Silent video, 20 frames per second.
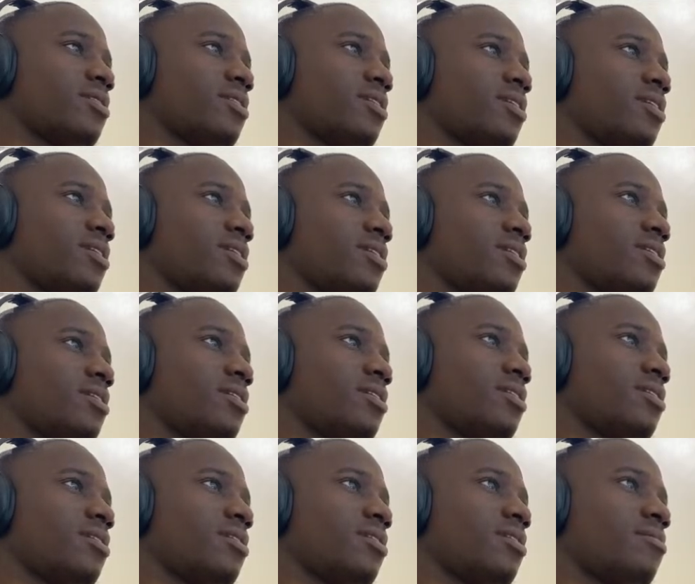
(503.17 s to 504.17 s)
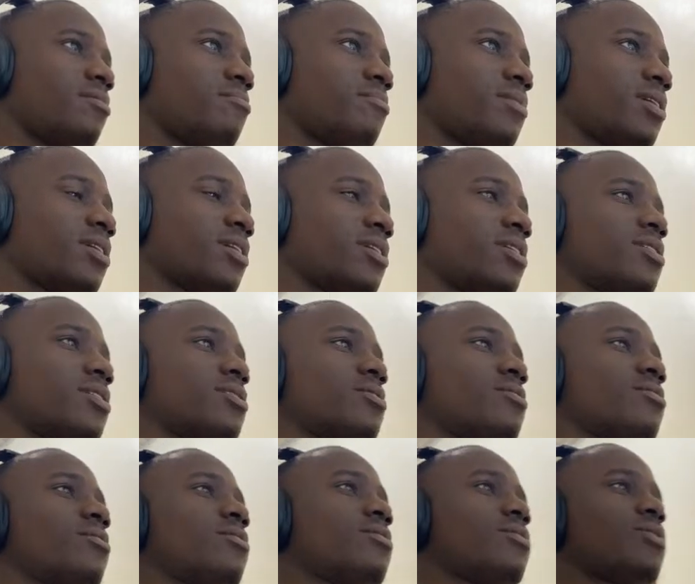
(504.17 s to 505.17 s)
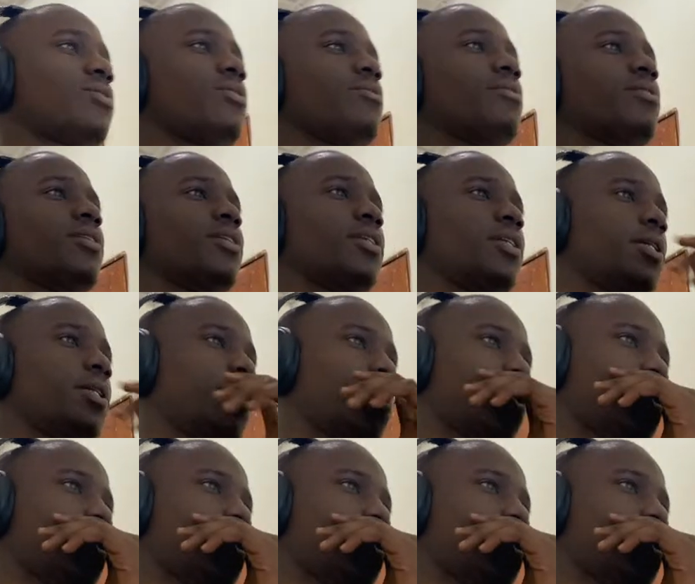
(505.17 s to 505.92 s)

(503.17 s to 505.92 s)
and market is not showing any clear